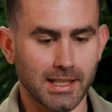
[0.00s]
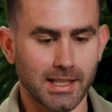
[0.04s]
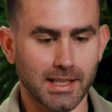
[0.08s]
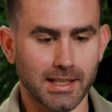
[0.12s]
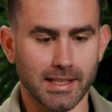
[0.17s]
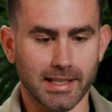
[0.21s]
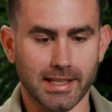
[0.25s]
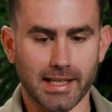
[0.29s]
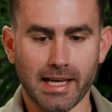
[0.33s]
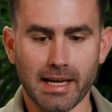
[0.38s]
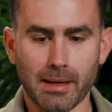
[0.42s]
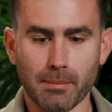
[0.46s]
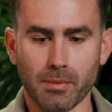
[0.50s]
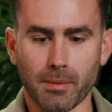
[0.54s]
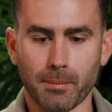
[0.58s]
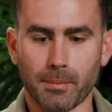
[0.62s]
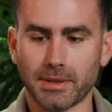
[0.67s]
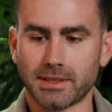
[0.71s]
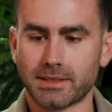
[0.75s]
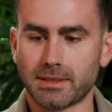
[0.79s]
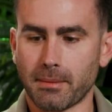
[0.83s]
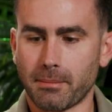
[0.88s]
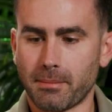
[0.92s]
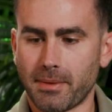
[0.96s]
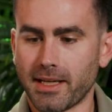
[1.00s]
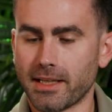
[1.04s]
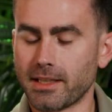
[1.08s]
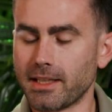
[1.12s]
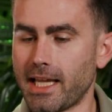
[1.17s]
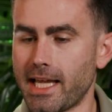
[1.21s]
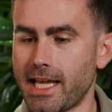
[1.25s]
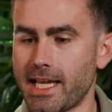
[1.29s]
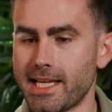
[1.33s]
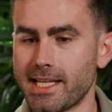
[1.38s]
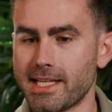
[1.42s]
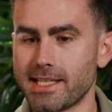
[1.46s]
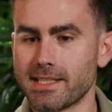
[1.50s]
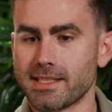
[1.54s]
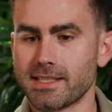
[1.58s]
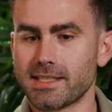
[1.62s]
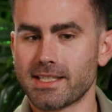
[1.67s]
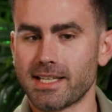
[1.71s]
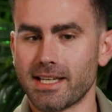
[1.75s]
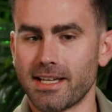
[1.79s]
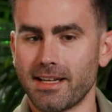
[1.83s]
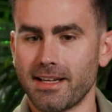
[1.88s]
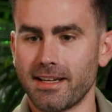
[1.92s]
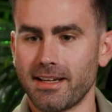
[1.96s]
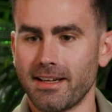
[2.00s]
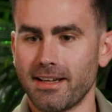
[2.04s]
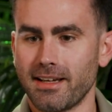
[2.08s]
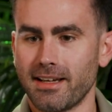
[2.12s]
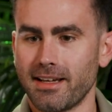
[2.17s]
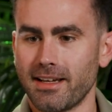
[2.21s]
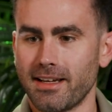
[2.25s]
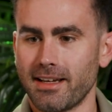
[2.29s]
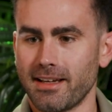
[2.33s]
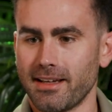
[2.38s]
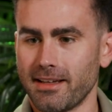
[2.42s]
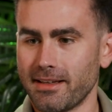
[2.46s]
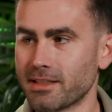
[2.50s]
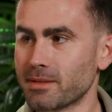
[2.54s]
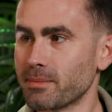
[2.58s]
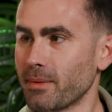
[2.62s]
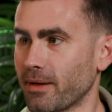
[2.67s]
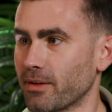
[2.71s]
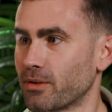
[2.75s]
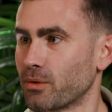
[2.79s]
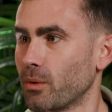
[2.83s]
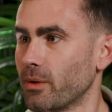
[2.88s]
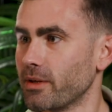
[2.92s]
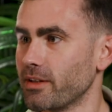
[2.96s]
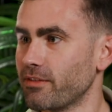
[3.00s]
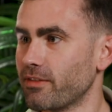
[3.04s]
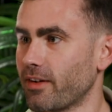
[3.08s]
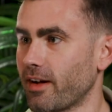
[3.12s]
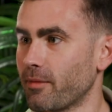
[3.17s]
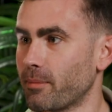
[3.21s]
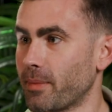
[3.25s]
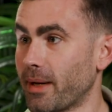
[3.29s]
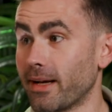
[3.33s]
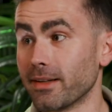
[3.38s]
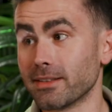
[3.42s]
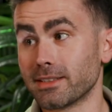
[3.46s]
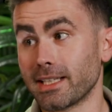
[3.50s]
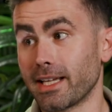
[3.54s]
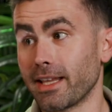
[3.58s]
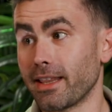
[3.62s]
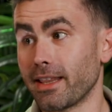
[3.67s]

the camera plus the big lens, it's about 25 pounds, I